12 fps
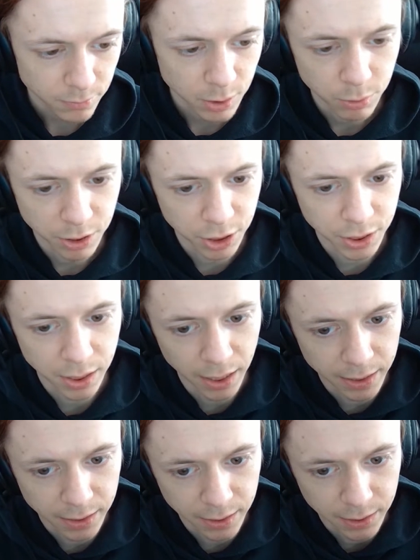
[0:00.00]
which is
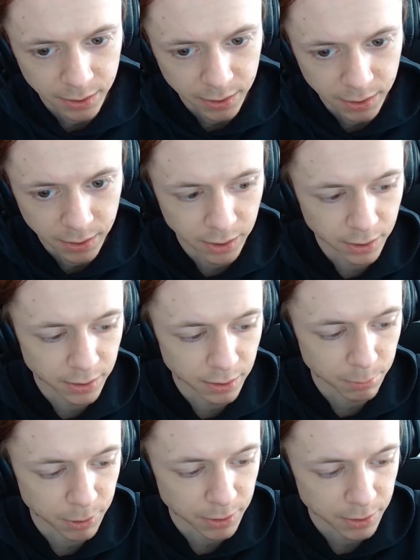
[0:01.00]
like a little
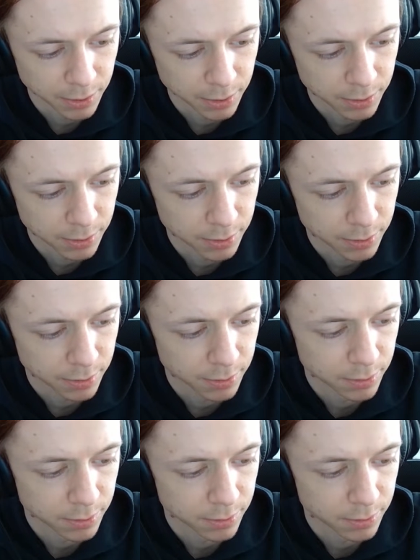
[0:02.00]
bit,
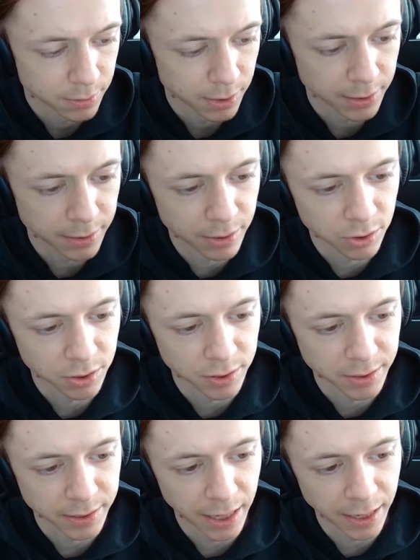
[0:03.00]
like there's a
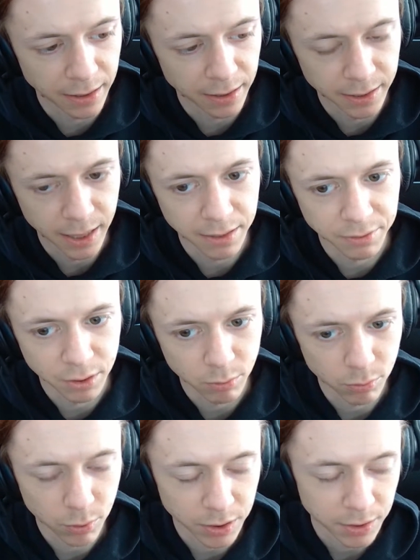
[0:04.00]
scale and I have it
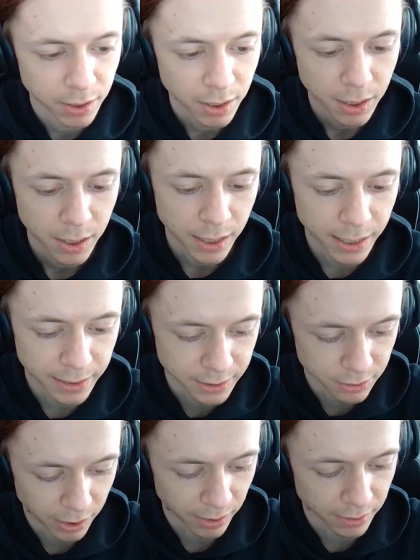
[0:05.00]
on 1, and
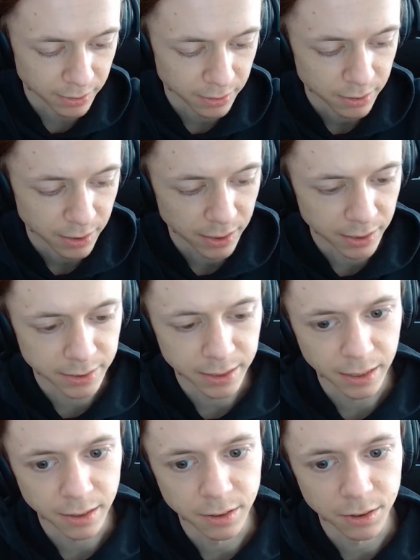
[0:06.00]
you can
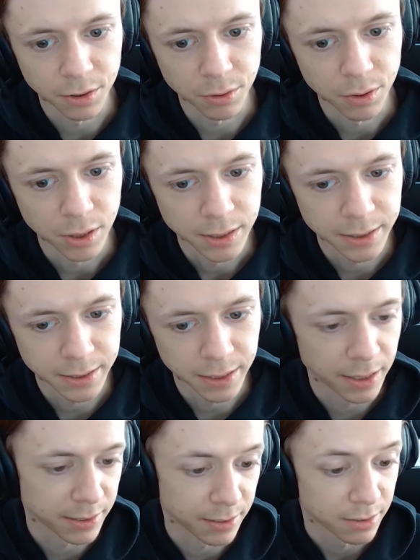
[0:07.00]
extend it to
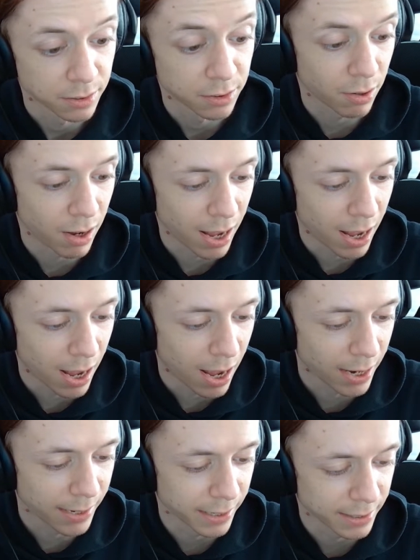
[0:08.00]
6. So
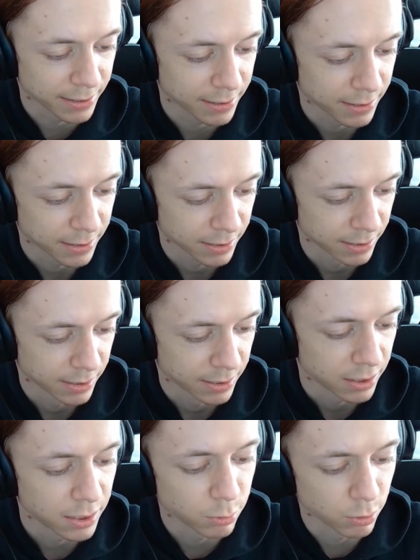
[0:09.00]
I guess
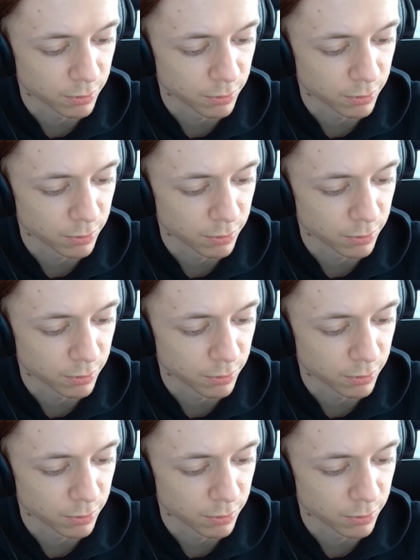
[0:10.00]
it will